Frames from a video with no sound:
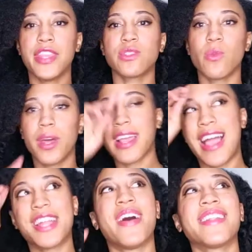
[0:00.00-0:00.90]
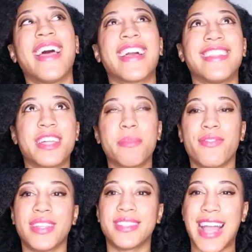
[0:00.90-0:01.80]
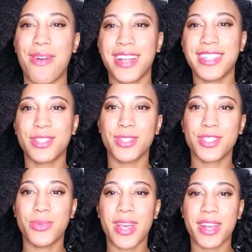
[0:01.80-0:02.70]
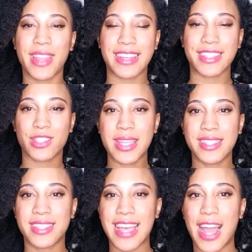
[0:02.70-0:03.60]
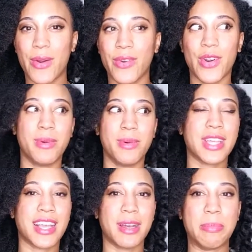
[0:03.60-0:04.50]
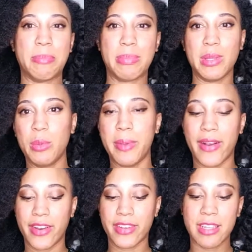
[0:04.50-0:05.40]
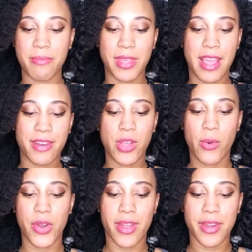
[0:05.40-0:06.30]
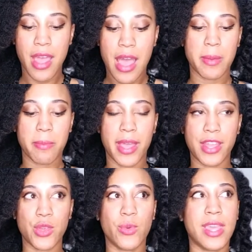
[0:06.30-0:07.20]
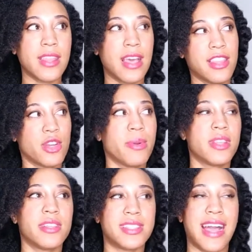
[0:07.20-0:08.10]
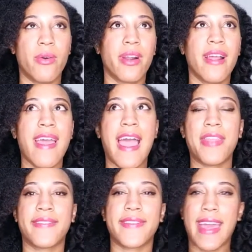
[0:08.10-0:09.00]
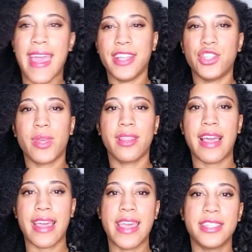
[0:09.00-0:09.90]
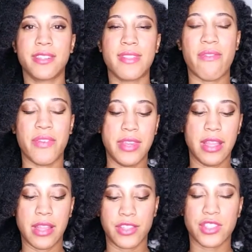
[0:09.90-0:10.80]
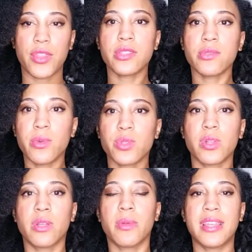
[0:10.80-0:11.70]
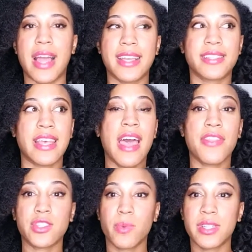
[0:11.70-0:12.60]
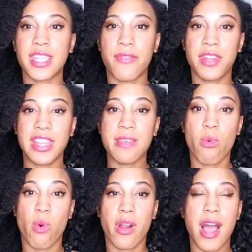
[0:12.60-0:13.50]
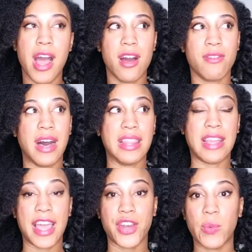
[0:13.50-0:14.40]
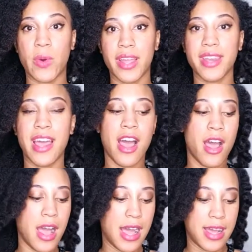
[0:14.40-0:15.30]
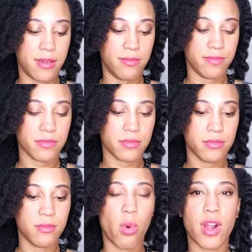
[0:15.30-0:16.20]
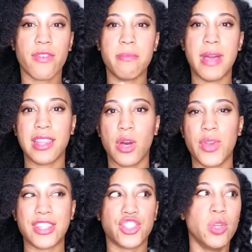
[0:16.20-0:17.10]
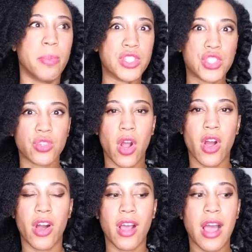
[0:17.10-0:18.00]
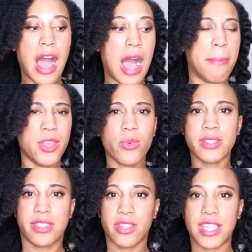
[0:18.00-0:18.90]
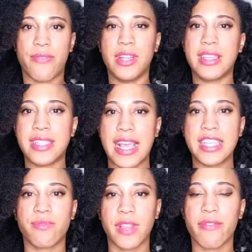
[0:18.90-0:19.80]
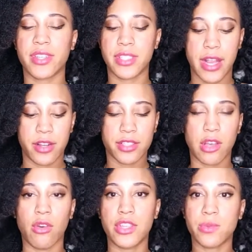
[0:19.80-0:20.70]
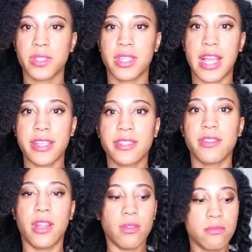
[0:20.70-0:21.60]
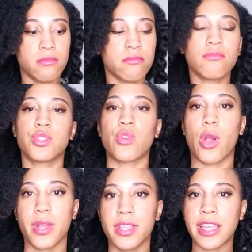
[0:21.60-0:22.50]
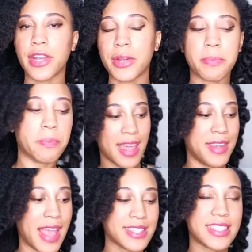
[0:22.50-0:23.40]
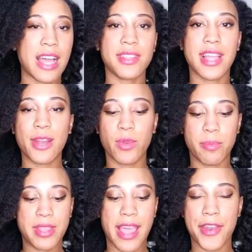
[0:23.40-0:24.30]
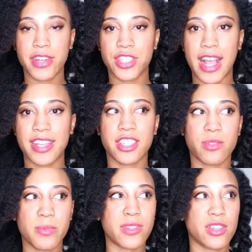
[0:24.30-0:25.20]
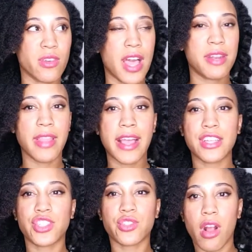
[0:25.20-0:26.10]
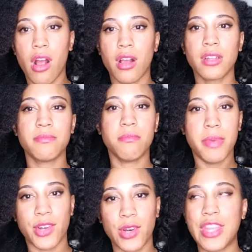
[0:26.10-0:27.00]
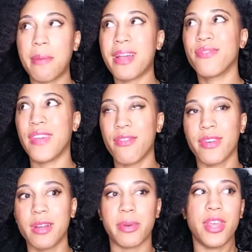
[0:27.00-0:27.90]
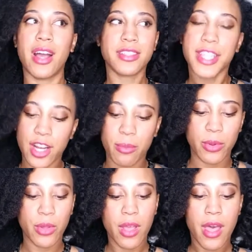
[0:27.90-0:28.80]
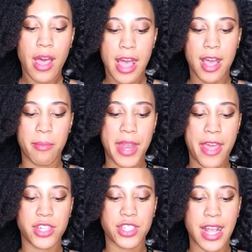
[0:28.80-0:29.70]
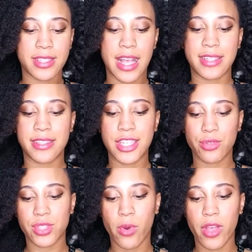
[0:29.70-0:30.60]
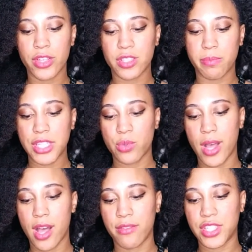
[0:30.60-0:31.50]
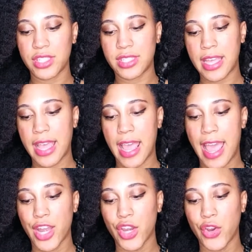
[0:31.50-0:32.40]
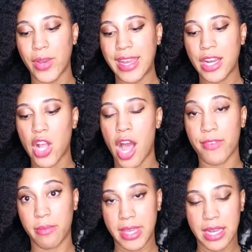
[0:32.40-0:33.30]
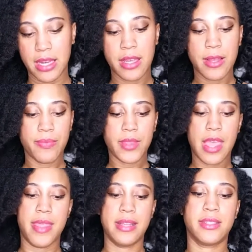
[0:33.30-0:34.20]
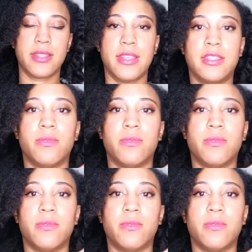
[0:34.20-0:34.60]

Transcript: this one kind of had like a little bit of a sourness to it too, kind of like a sweet and sour, almost like a blueberry or something kind of going on. But you get a little bit of the sour, and then at the end you get like a hint of vanilla. So this one was really, really nice. This one is definitely more of a lighter one, more of a mellow, not super strong, but you can still definitely taste flavors there. So this was a nice, you know, strong one in the center. Next down the line would be the Energize. This one was also kind of like a strong middle, not my favorite, but not terrible. And Energize has citrus oils, B12, ginseng, and green coffee bean. And that's this